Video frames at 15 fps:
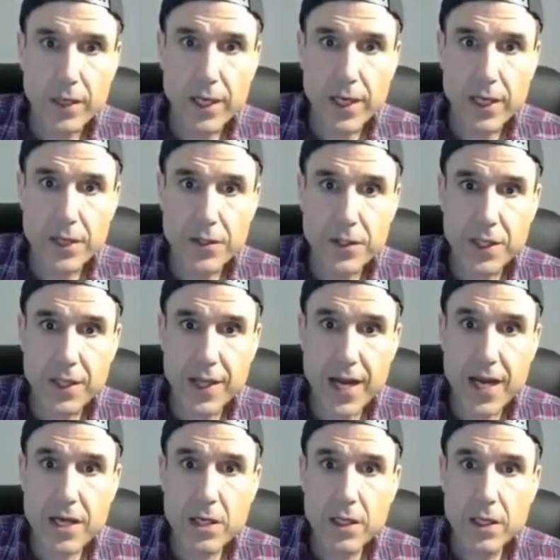Okay, you see
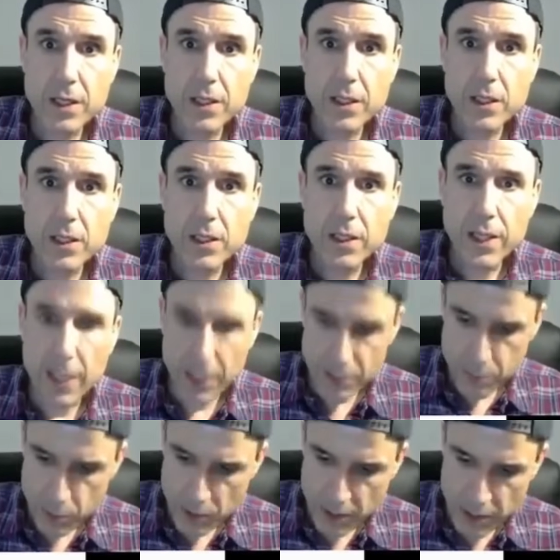that?
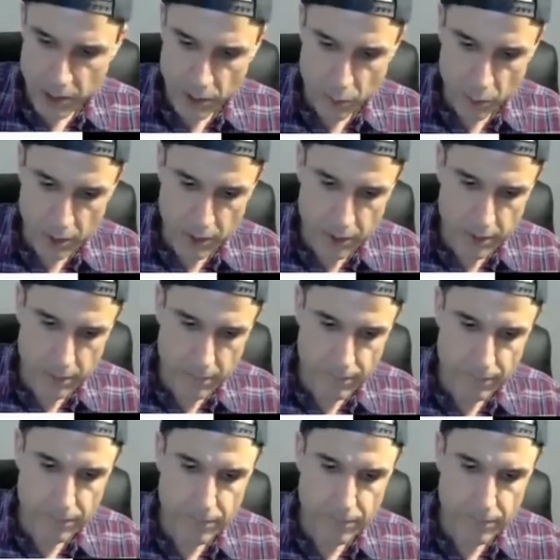Now let's put another one.